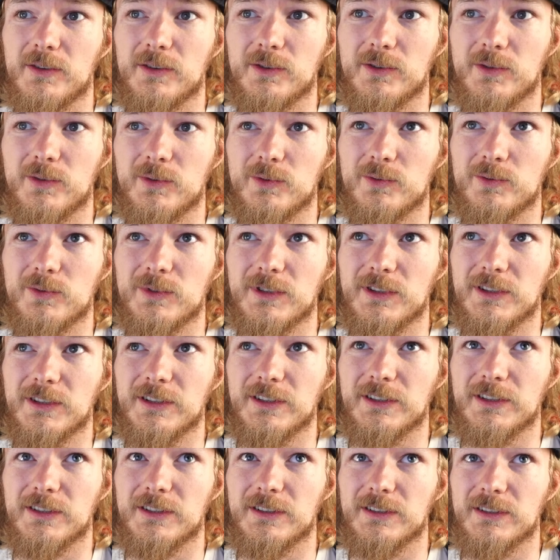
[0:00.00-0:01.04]
know
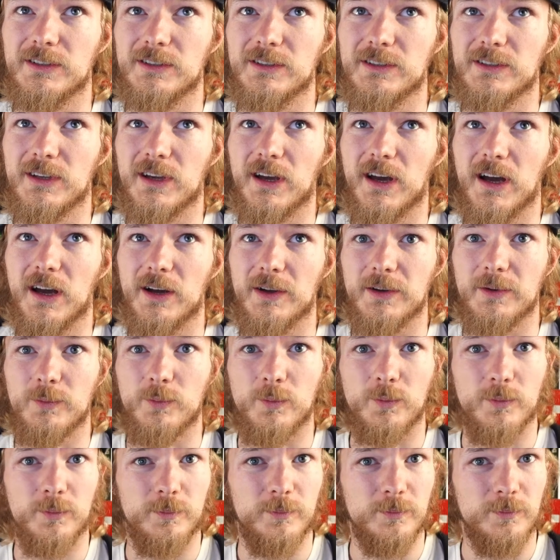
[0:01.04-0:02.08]
really
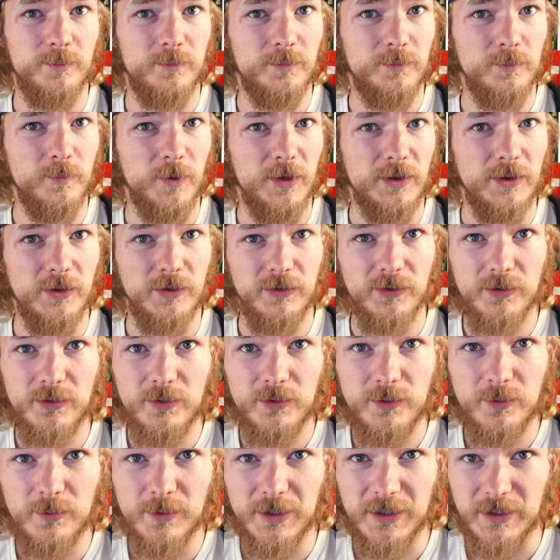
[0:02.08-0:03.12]
what to
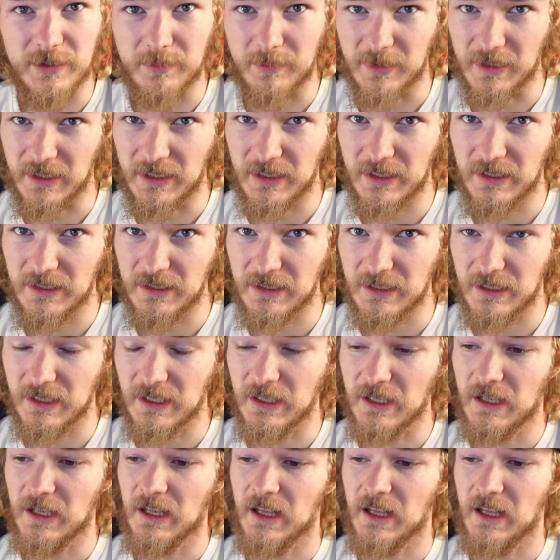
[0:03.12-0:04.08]
do, where to begin.